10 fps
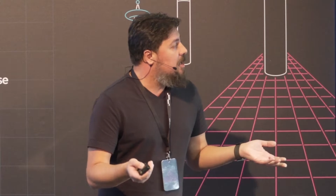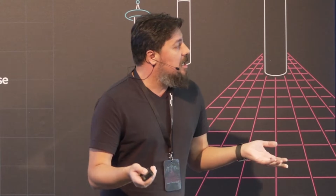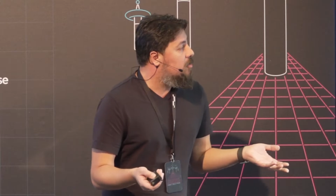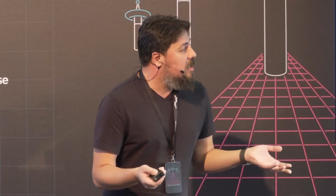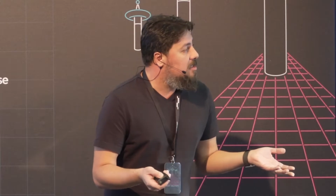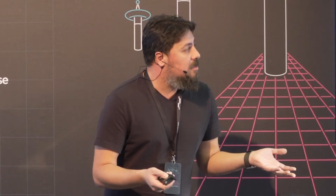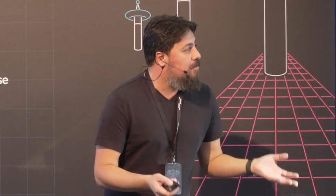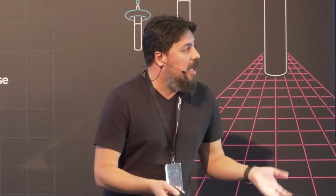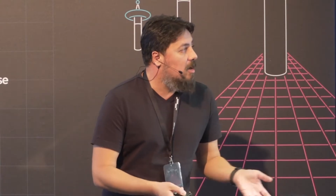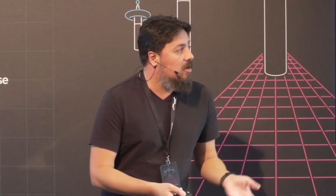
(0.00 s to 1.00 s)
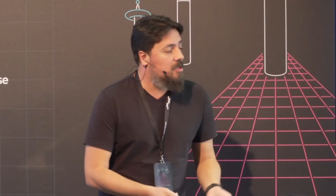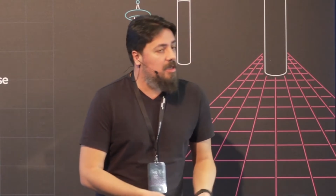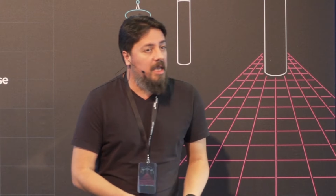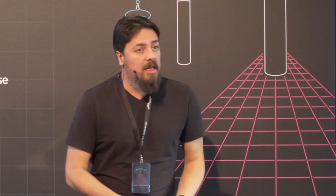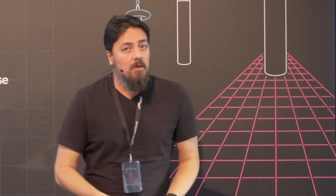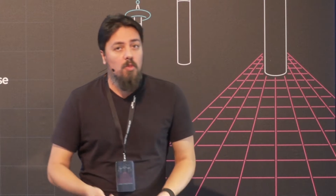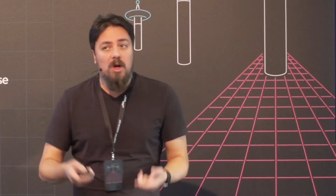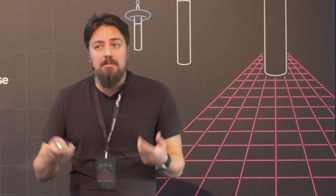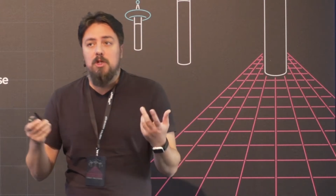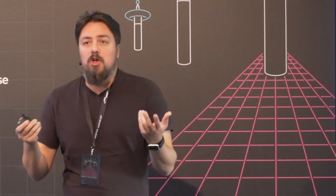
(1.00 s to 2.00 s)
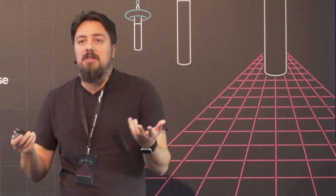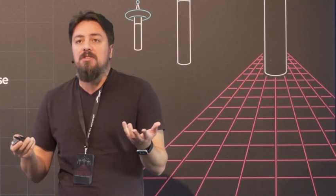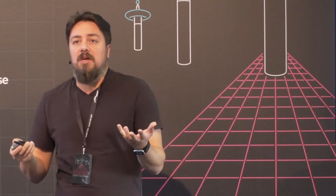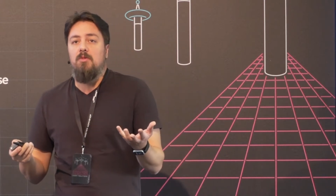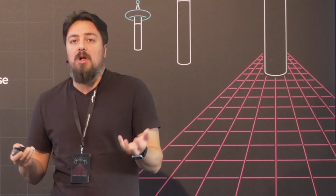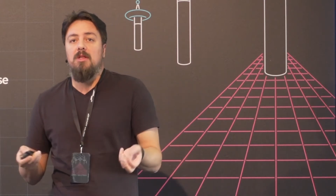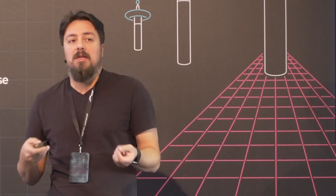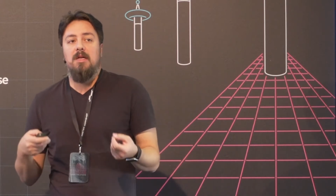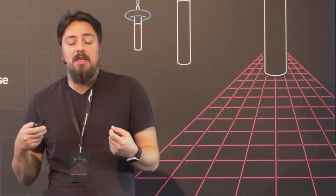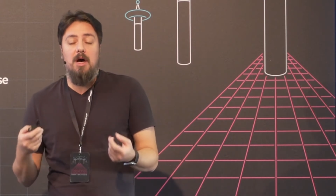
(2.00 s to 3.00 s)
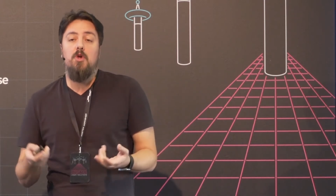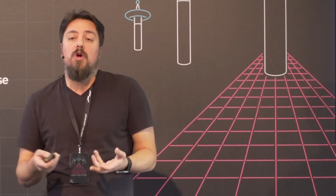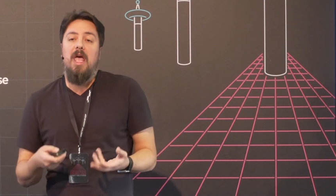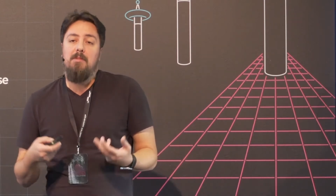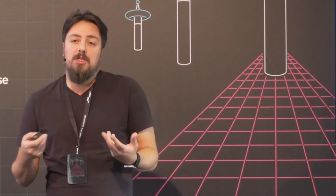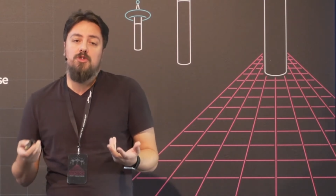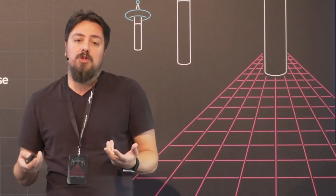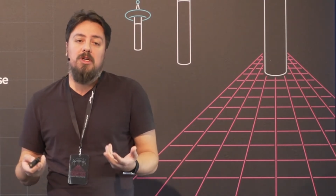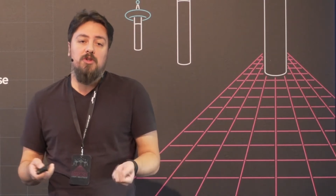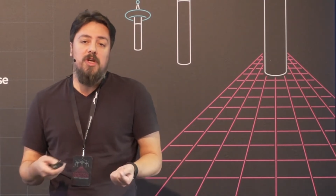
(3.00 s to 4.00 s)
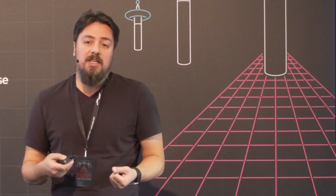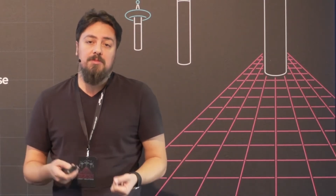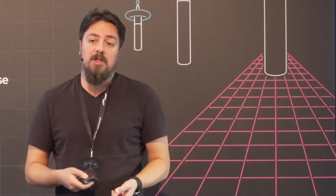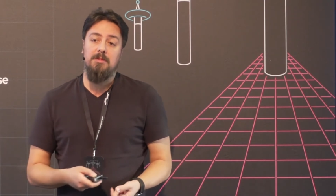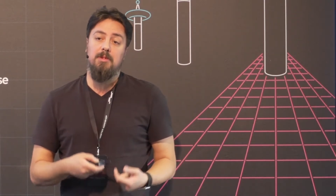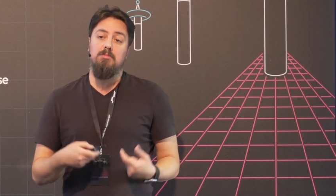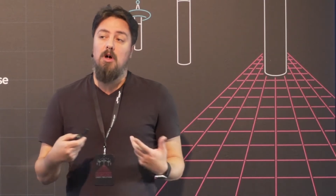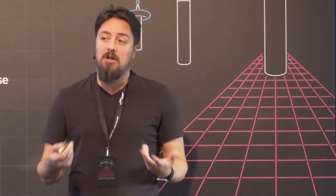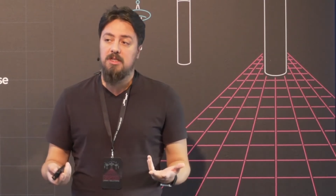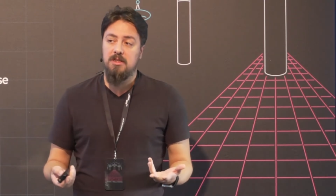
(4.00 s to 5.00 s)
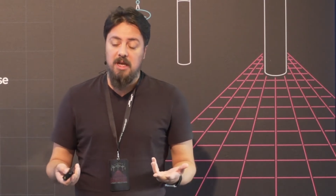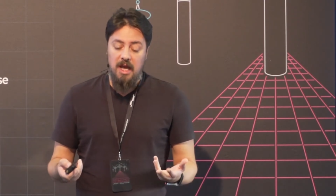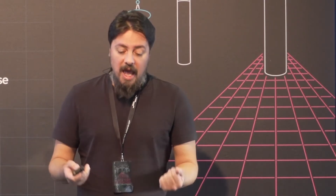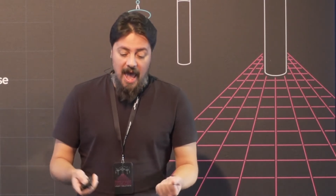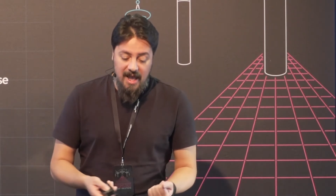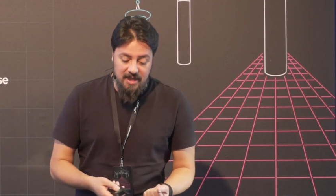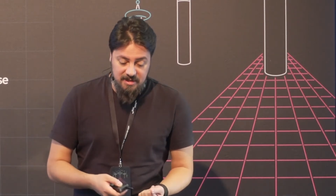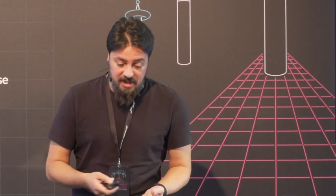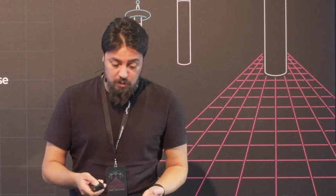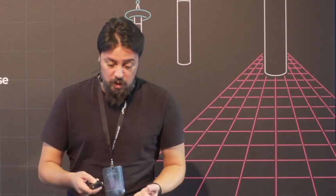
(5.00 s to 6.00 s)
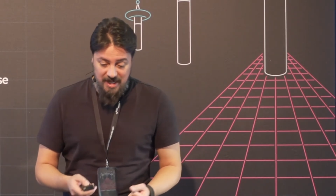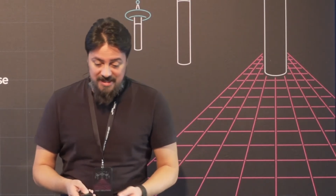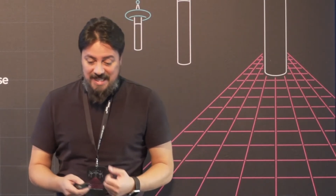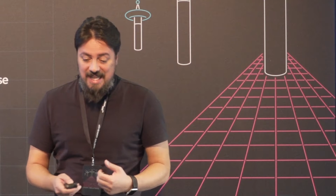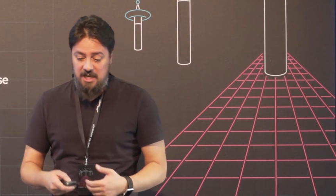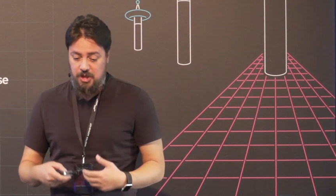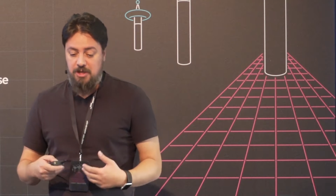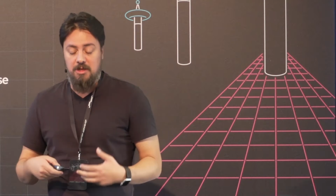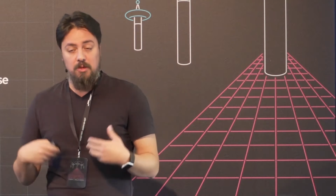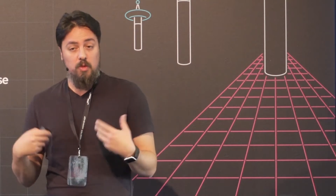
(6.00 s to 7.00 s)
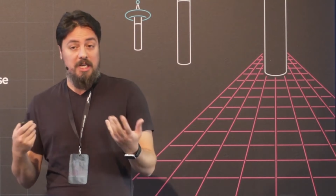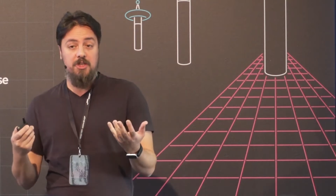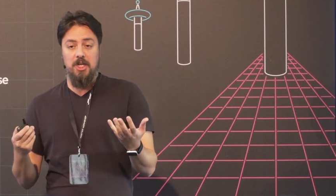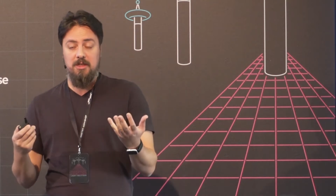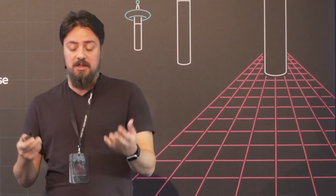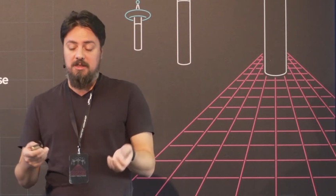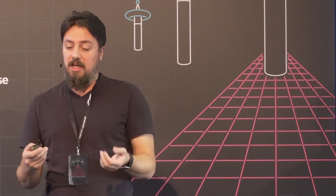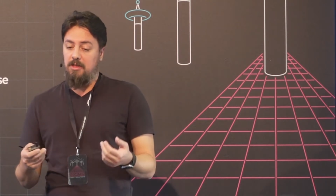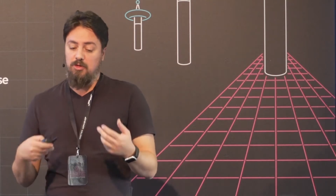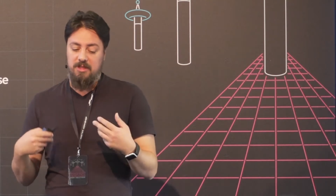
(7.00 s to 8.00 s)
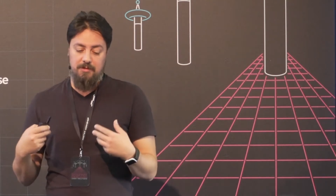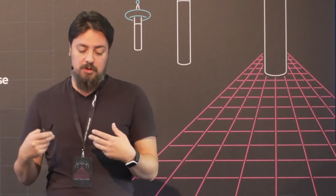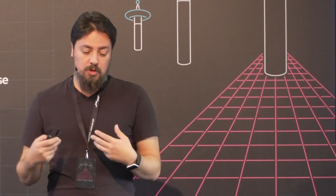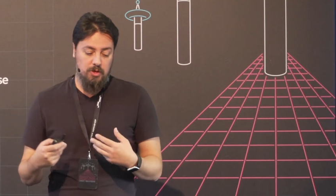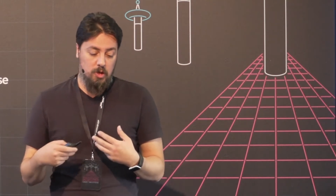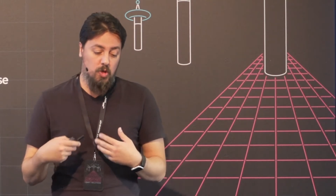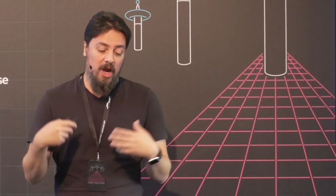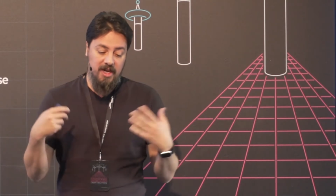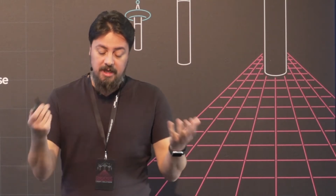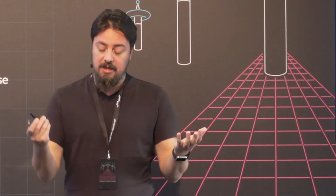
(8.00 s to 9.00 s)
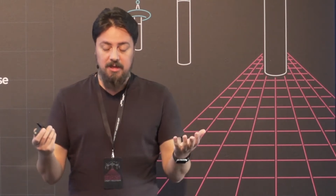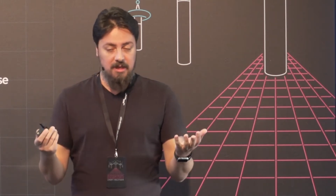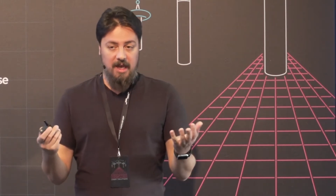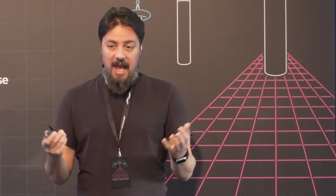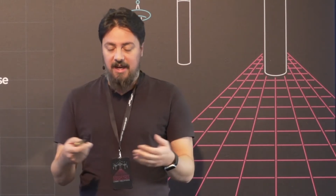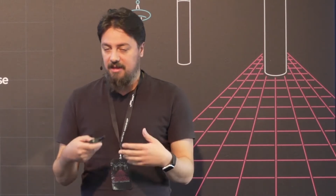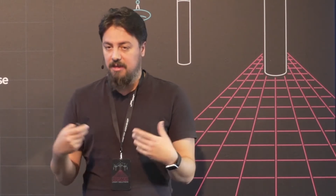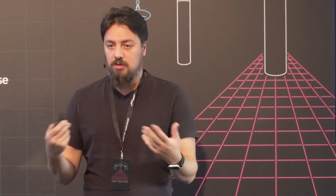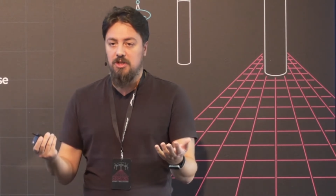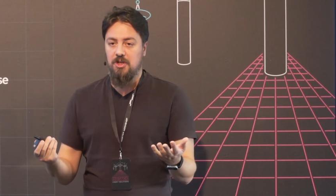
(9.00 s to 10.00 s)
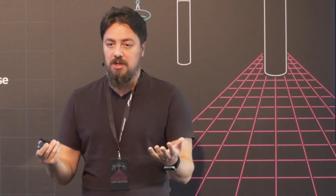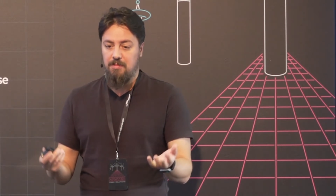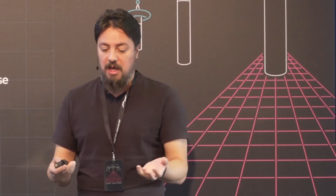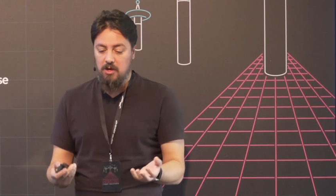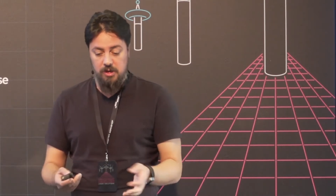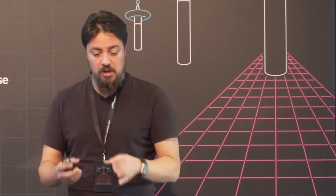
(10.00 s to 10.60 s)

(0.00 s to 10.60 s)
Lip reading: be increased because in one block interval, now you are able to create multiple blocks, and they will not clash with each other. They don't have to query anything to each other because